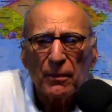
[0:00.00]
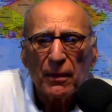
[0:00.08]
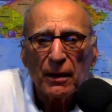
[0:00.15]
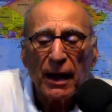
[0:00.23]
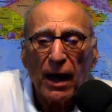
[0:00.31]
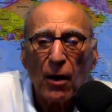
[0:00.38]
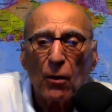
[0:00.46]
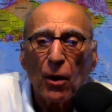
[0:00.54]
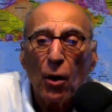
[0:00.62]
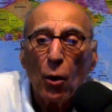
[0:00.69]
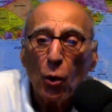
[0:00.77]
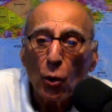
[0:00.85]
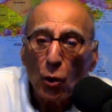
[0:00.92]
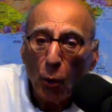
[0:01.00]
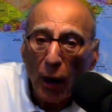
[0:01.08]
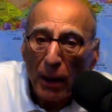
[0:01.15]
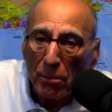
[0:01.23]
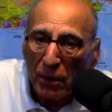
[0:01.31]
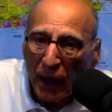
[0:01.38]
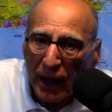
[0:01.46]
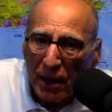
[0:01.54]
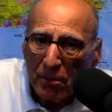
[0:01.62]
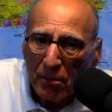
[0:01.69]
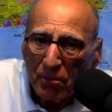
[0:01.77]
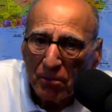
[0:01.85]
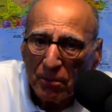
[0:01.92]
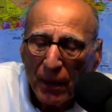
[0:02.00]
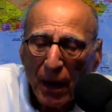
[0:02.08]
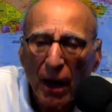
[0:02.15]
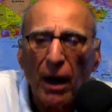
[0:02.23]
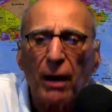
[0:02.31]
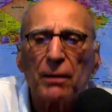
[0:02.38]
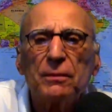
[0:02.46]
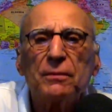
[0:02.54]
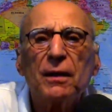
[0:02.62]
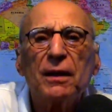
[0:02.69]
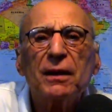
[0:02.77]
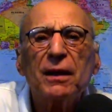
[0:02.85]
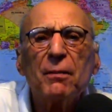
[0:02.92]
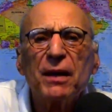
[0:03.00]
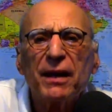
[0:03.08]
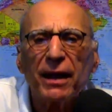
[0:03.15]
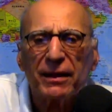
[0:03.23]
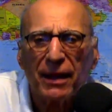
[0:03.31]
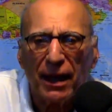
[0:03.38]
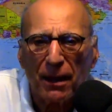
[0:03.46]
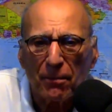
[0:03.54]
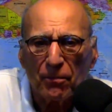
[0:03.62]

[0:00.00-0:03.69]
Now, who do I blame? Let me get there.